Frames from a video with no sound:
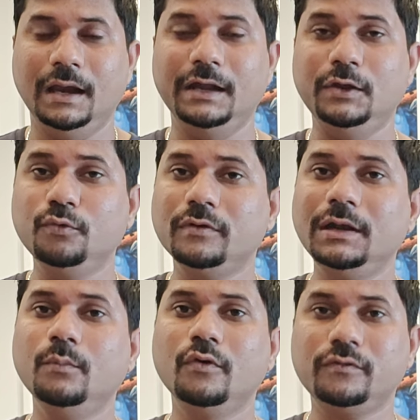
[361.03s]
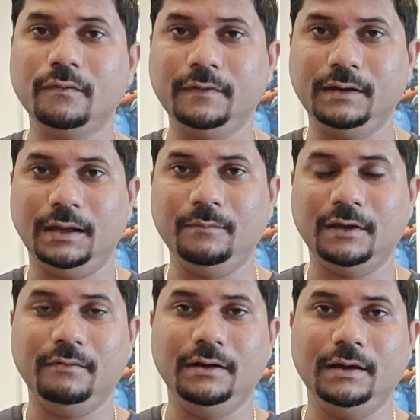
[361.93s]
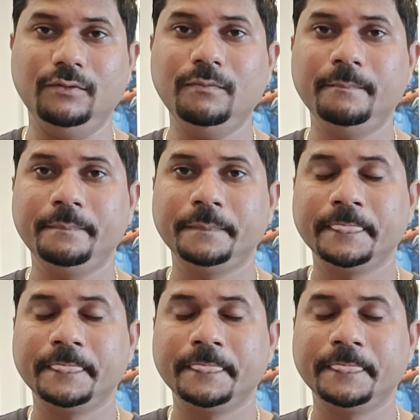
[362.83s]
And usually most of the times I will tell you,